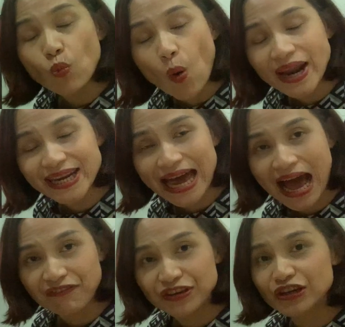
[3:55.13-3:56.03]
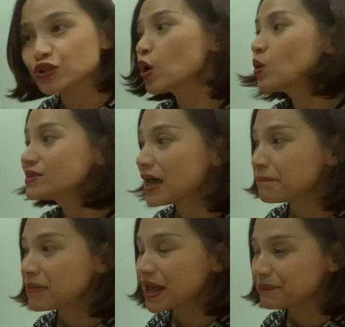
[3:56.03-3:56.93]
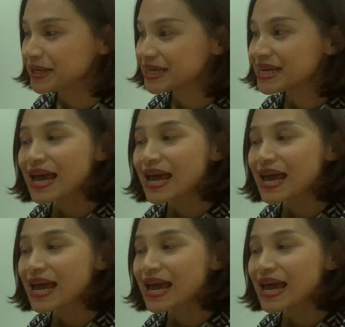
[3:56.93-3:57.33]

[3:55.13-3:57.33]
1.5 years old, done by me.